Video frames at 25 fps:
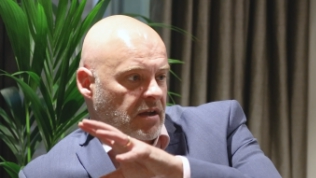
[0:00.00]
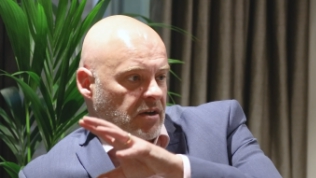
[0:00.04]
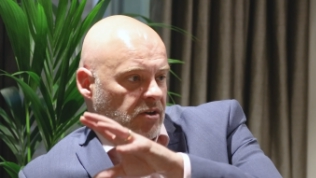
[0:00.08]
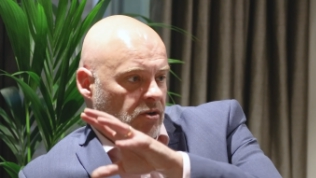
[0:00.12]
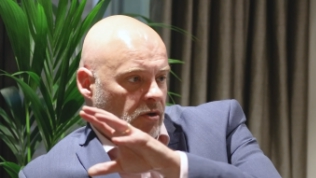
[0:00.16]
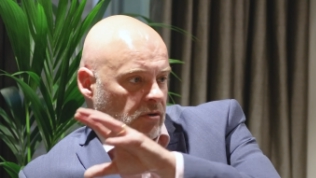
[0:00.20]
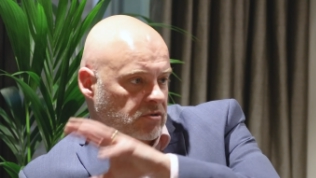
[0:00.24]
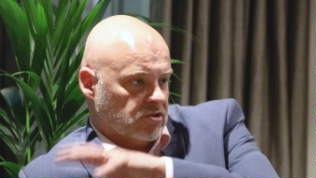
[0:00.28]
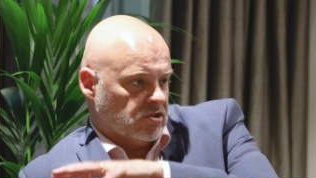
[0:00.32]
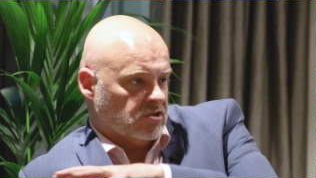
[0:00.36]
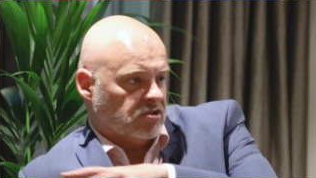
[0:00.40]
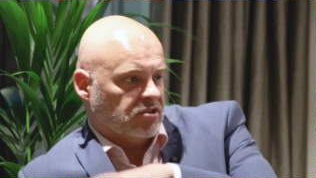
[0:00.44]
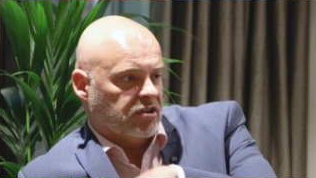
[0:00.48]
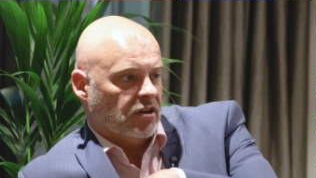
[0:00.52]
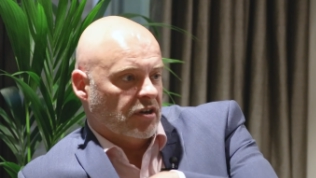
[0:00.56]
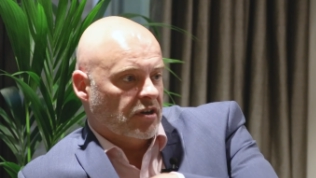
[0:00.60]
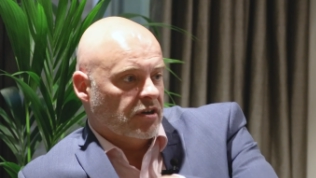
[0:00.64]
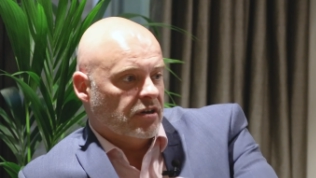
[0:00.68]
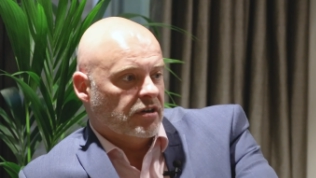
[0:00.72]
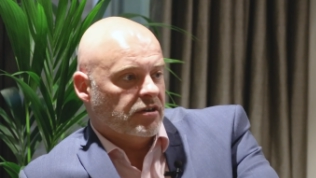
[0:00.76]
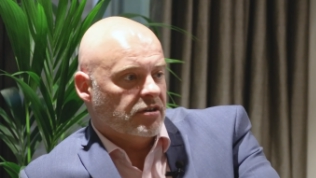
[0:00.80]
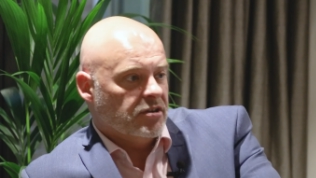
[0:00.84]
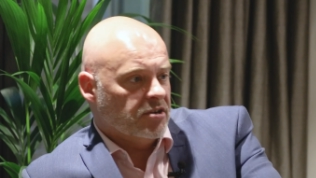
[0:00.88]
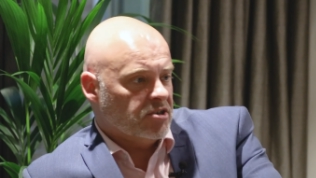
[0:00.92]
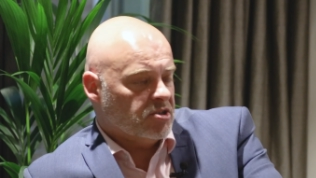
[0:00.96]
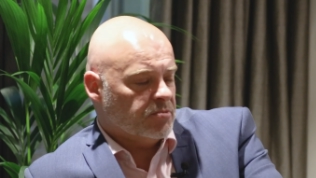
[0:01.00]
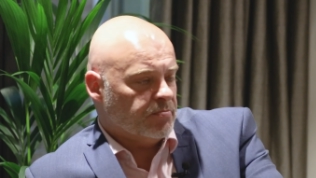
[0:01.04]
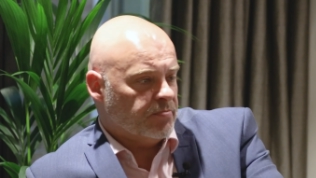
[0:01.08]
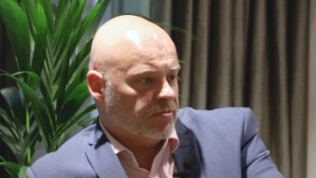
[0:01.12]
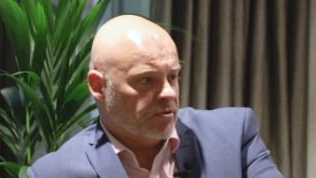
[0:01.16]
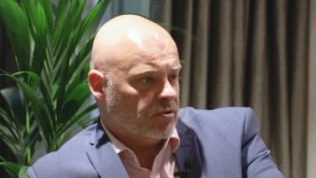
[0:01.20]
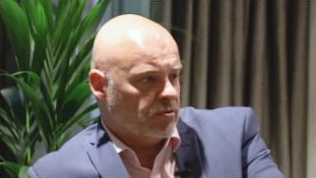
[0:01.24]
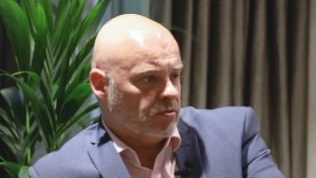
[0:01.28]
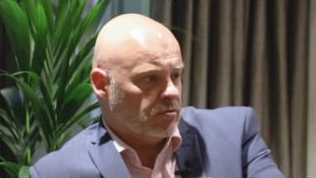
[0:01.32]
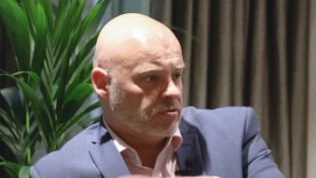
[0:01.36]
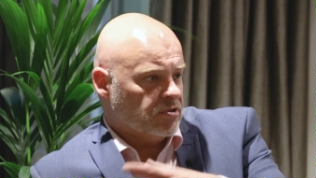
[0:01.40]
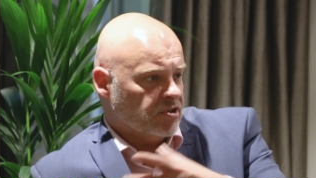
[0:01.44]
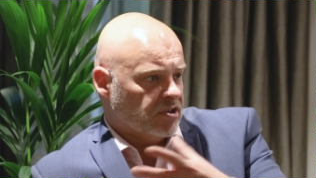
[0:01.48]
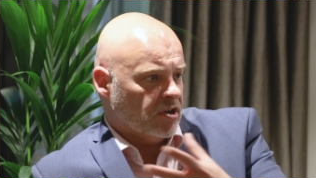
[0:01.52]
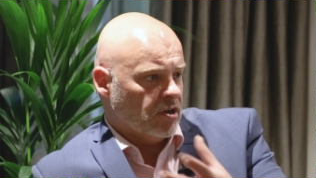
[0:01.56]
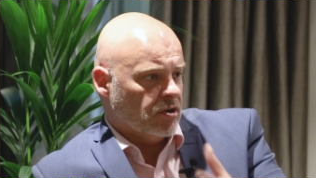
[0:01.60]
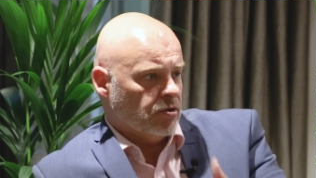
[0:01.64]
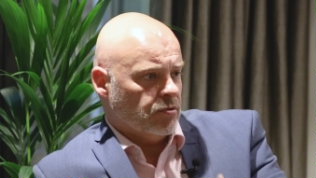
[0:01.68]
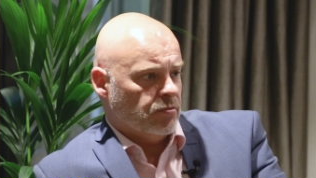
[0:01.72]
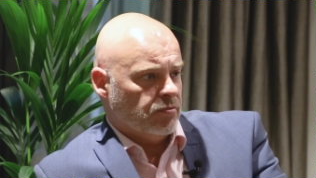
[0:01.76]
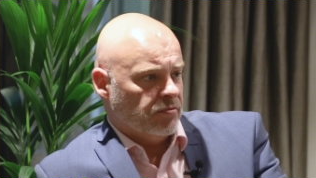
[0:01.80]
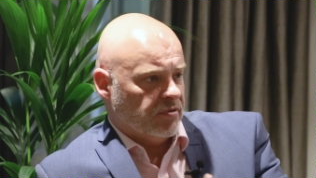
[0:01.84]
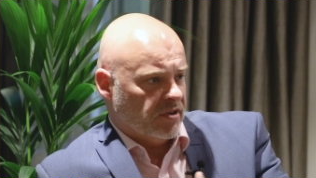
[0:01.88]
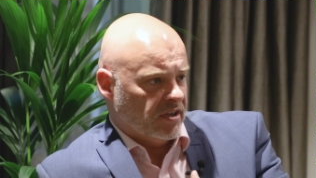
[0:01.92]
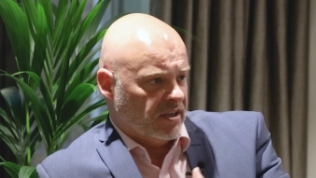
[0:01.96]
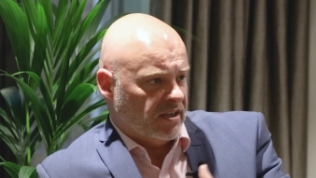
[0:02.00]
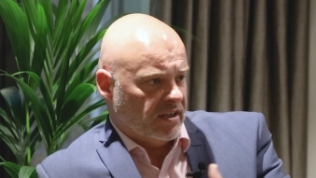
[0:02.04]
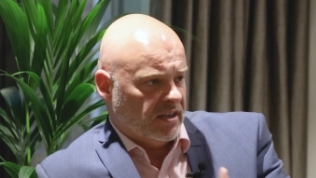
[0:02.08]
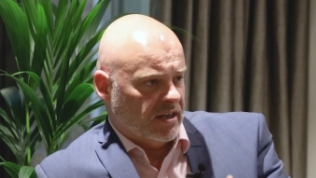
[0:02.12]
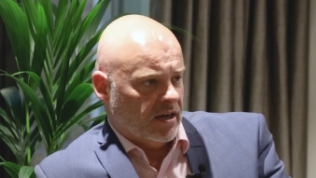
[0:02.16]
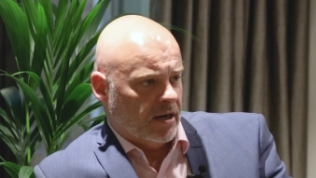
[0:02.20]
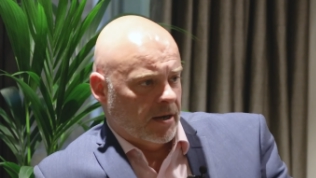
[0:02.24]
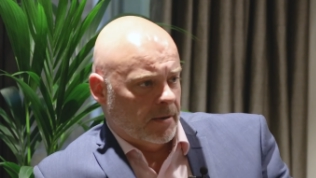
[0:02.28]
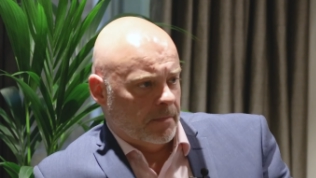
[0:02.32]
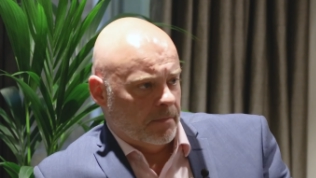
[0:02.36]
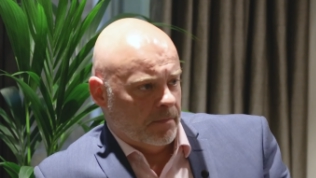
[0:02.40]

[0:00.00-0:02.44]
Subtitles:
not just the learners, but also the